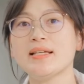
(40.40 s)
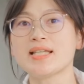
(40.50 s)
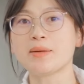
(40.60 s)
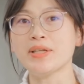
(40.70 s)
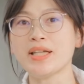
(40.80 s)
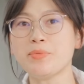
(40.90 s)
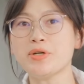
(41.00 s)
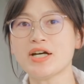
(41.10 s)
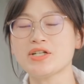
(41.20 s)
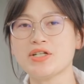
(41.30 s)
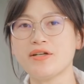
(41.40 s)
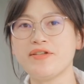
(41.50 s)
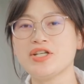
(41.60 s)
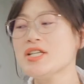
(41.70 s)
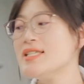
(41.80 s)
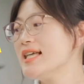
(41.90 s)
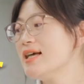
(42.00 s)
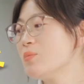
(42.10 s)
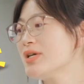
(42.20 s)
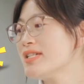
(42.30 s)
doubling production efficiency,
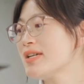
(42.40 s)
which is